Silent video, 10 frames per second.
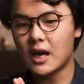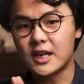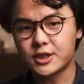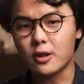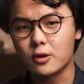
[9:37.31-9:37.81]
And
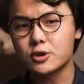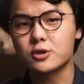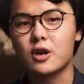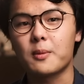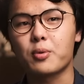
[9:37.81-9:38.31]
a solution
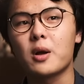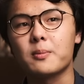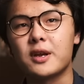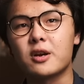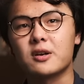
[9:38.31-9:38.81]
to that
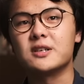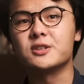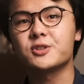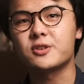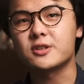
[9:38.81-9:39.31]
problem here
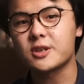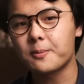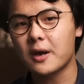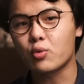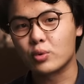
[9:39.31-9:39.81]
is to
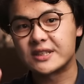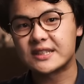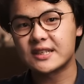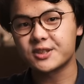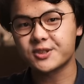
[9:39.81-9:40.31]
somehow
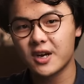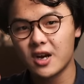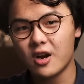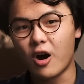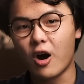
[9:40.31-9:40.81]
resist
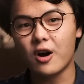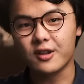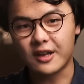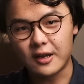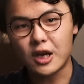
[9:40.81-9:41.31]
all
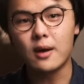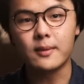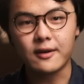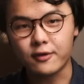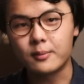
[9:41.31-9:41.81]
the
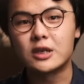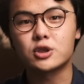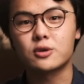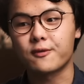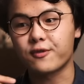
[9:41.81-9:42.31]
incoming
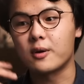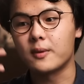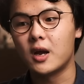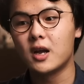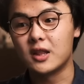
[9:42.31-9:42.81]
information from